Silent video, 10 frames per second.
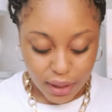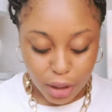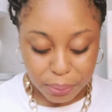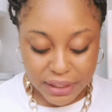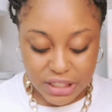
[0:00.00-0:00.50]

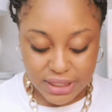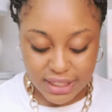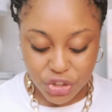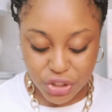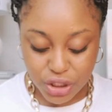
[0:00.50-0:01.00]
Completion
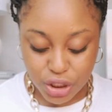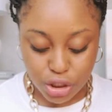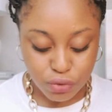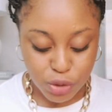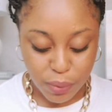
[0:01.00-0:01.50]
is
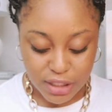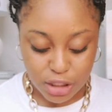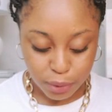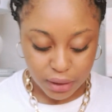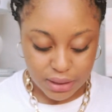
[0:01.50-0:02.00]
Jesus'
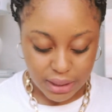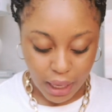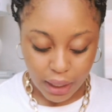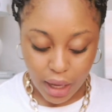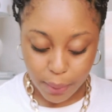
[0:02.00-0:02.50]

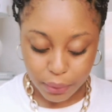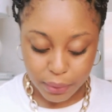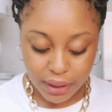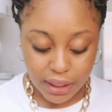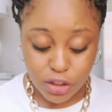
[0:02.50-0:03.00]
responsibility, and
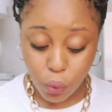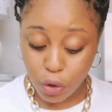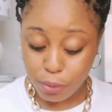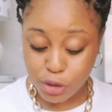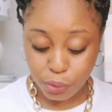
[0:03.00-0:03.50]
complementing is a
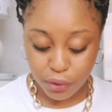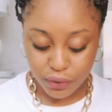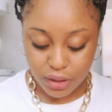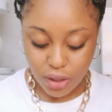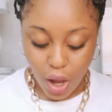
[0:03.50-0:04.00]
woman's
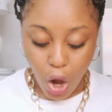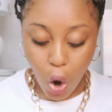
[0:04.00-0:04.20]
privilege.